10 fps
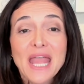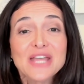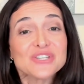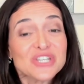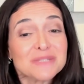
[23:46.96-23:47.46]

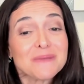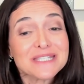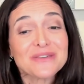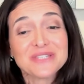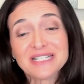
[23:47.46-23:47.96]
she's been
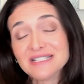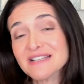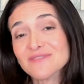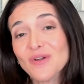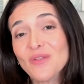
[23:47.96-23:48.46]
so
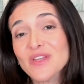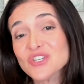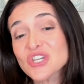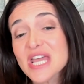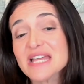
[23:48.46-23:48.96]
successful that
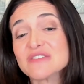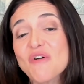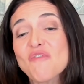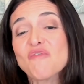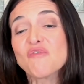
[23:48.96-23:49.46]
she has
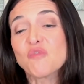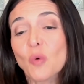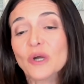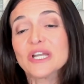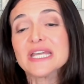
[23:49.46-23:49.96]

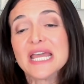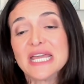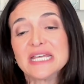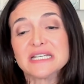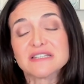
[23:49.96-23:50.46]

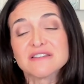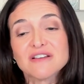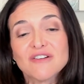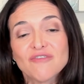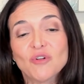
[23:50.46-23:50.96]
48
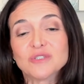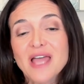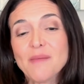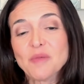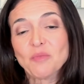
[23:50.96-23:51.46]

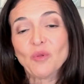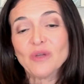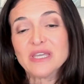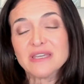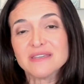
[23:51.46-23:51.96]
full-time
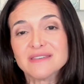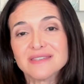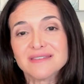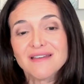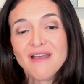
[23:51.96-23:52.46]

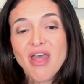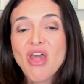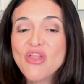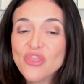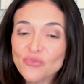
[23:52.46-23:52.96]
employees,
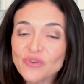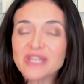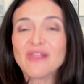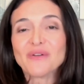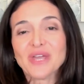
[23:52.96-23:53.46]
3
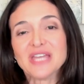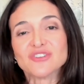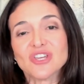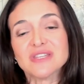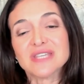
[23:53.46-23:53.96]

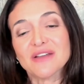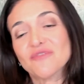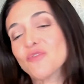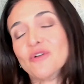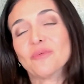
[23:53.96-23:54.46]
locations, and a
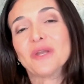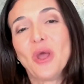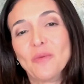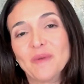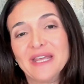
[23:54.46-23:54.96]
4th one
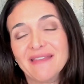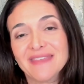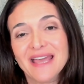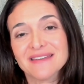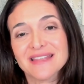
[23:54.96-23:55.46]
opening at the
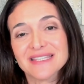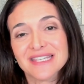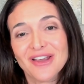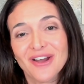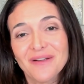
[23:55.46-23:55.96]
end of this
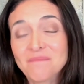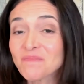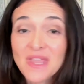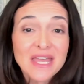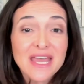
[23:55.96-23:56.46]
year.
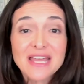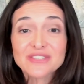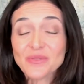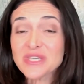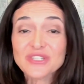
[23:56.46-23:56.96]

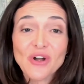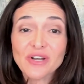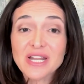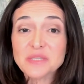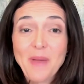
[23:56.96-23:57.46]
So this
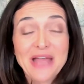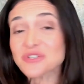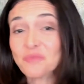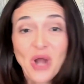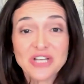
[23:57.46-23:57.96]
started as a
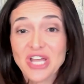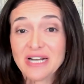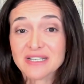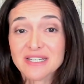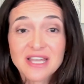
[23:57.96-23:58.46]
passion
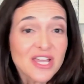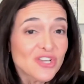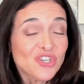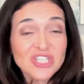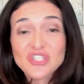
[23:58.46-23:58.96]
project,
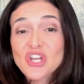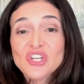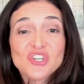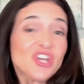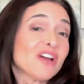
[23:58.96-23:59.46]
just
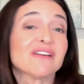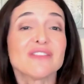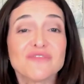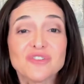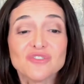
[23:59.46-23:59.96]
sharing
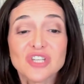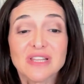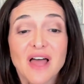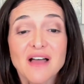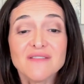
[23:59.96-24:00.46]
the food she
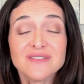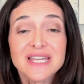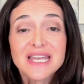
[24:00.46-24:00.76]
loved,